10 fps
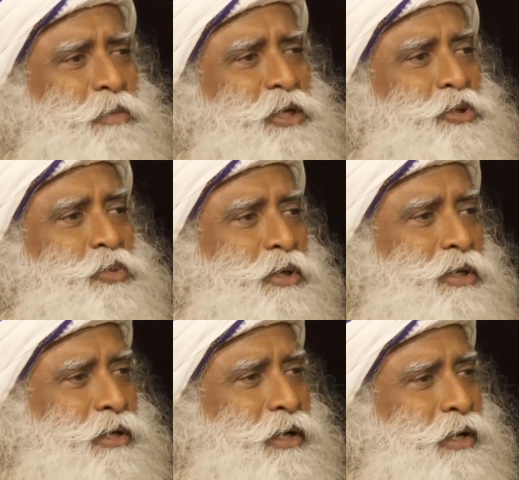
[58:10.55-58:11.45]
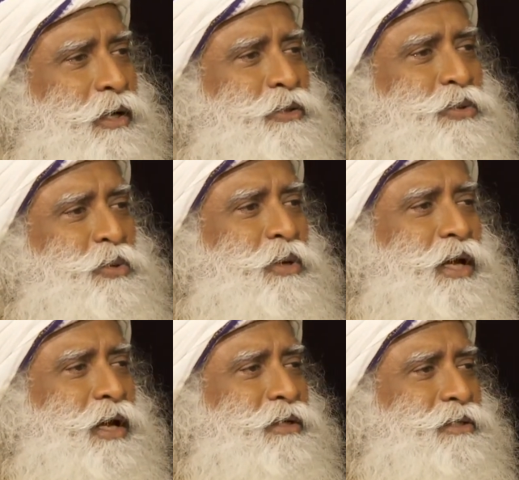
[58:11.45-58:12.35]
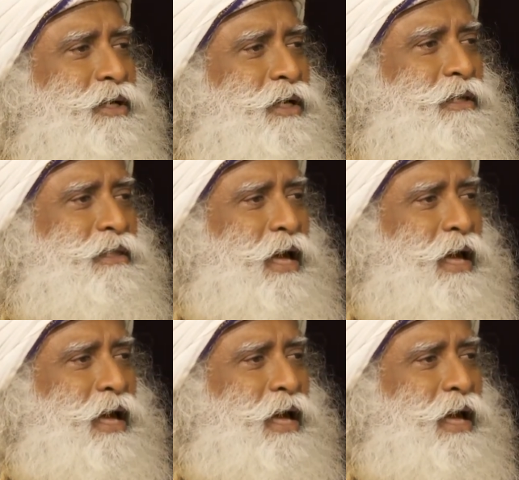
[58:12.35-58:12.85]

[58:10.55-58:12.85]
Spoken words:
much work to create